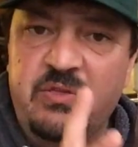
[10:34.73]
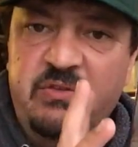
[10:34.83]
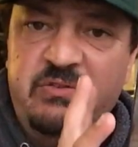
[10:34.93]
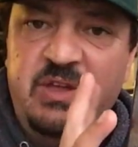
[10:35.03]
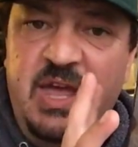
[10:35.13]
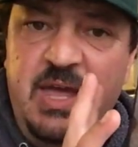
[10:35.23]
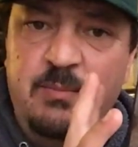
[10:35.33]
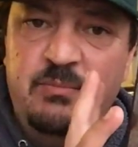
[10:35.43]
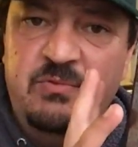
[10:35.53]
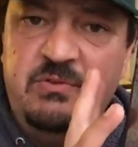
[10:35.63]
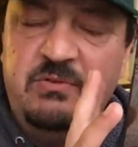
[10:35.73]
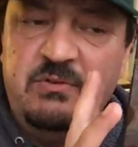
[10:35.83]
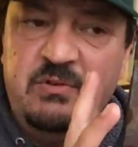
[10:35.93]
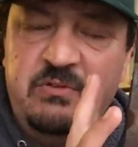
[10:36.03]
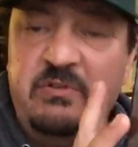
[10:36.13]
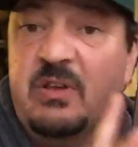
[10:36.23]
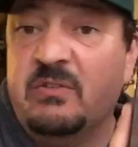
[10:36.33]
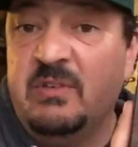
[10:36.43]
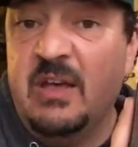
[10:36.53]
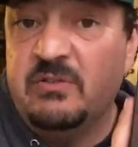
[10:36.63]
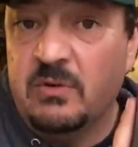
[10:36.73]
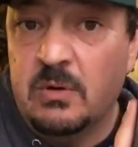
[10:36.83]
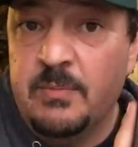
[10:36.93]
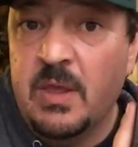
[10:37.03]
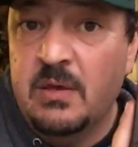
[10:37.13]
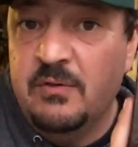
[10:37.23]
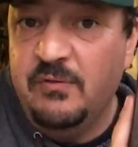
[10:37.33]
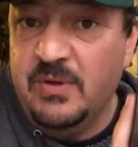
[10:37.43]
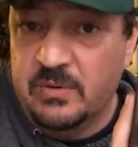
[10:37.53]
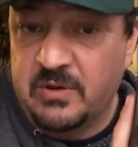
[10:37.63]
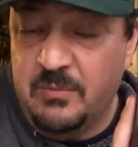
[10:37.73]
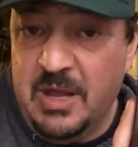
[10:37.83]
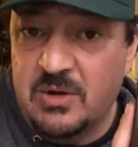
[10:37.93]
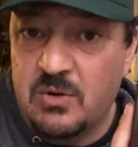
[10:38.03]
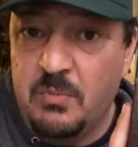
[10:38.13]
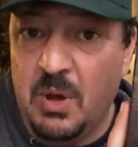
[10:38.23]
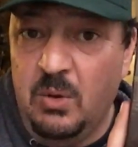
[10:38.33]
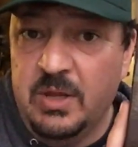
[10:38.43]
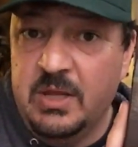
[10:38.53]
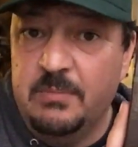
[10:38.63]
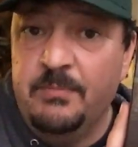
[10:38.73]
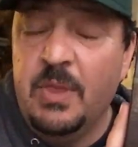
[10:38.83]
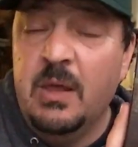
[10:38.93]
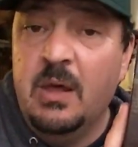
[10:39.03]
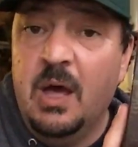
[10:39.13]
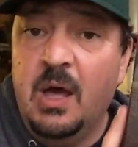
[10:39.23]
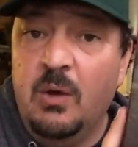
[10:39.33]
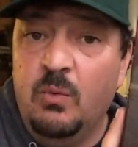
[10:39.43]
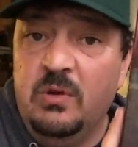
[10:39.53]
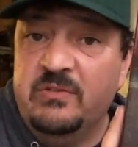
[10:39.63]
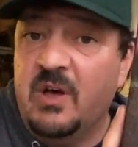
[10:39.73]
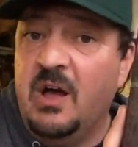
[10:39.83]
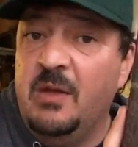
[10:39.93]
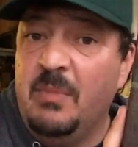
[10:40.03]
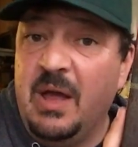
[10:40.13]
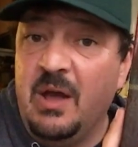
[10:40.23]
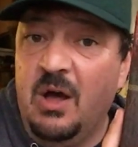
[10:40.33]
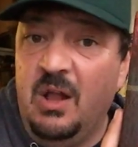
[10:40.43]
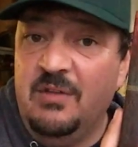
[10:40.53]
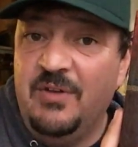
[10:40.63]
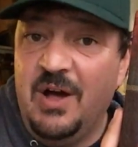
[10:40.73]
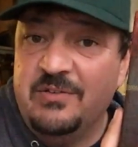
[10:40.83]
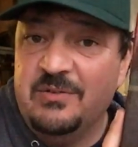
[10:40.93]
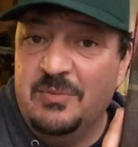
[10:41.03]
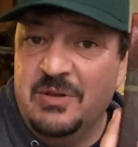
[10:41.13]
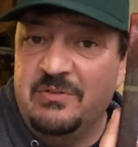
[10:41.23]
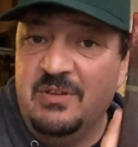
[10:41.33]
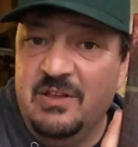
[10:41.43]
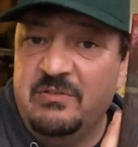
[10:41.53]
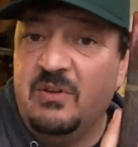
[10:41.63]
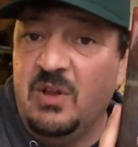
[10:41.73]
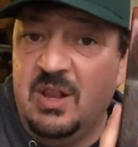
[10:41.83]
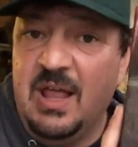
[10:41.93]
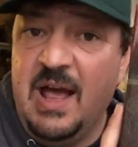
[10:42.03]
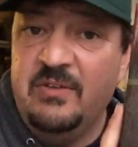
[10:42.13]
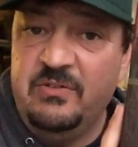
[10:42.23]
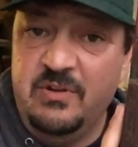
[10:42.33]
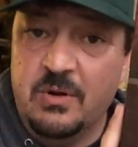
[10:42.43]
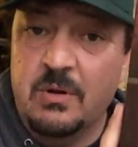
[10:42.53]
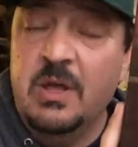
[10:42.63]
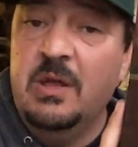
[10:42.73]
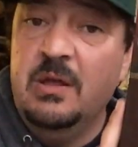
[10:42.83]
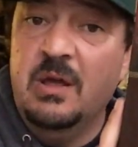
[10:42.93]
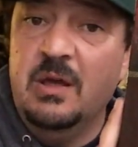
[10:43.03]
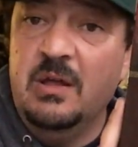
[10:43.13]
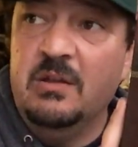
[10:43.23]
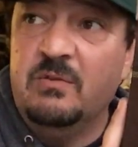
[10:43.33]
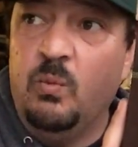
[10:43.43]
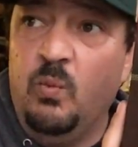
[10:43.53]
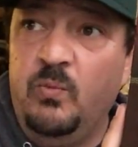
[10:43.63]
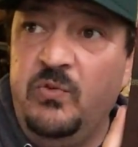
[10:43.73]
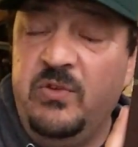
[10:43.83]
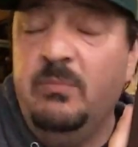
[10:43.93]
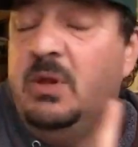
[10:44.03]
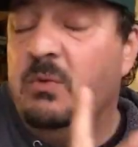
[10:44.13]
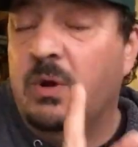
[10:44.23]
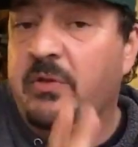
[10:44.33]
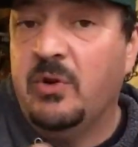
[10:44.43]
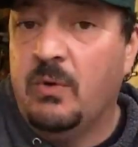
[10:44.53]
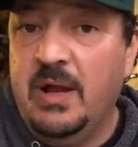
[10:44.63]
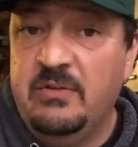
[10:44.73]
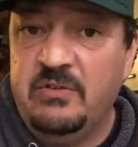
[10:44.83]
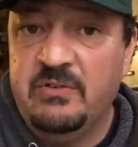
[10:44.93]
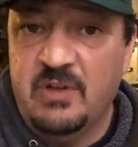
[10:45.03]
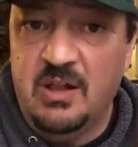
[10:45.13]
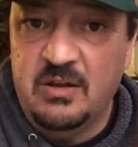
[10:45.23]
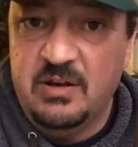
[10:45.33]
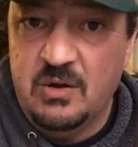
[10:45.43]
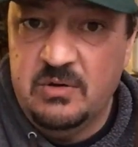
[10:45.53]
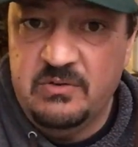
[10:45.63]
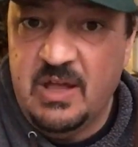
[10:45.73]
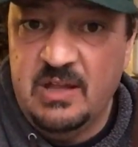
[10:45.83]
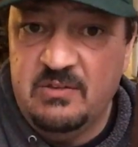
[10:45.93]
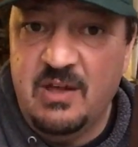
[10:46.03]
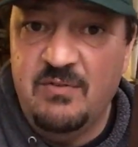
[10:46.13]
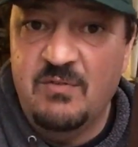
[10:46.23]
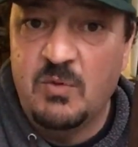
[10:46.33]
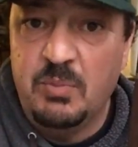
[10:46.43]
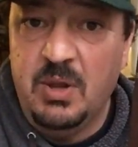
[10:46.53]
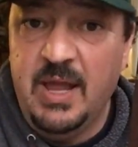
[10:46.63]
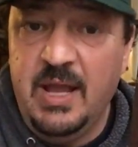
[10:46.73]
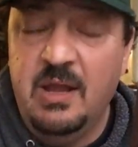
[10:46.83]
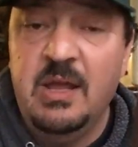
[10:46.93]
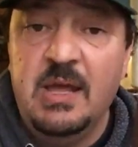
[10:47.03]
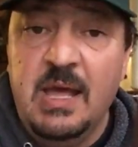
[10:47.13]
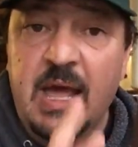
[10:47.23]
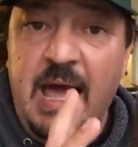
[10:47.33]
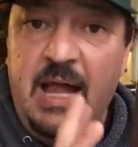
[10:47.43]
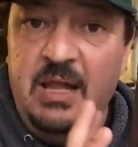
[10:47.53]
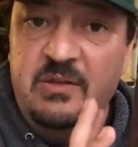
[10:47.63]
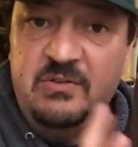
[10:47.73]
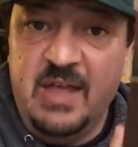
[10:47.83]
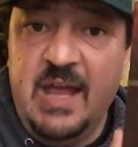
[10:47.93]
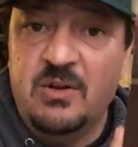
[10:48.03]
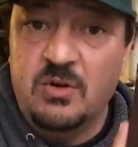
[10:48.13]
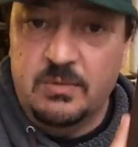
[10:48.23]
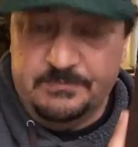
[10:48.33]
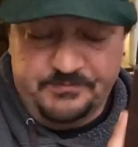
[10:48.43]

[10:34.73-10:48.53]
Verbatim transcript: this game's successor, Field Commander Napoleon, uh, was on my Hall of Awesomeness list last year. Uh, it's simply one of the greatest solitaire designs I've ever played. Alexander